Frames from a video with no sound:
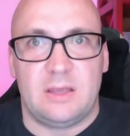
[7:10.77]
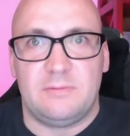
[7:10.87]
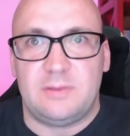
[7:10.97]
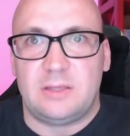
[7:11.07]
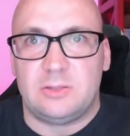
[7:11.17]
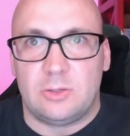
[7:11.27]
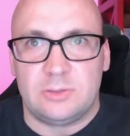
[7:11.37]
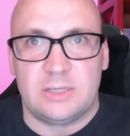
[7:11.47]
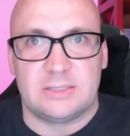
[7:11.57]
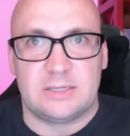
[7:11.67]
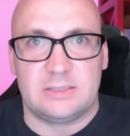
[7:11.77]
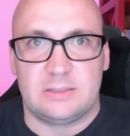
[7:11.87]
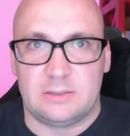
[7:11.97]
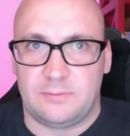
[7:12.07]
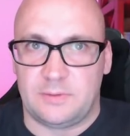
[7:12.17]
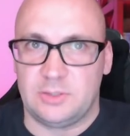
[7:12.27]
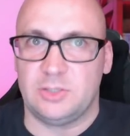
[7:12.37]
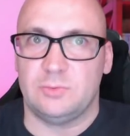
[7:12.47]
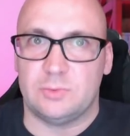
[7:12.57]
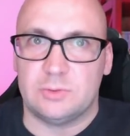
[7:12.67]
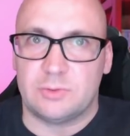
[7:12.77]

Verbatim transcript: If they don't exist, the function will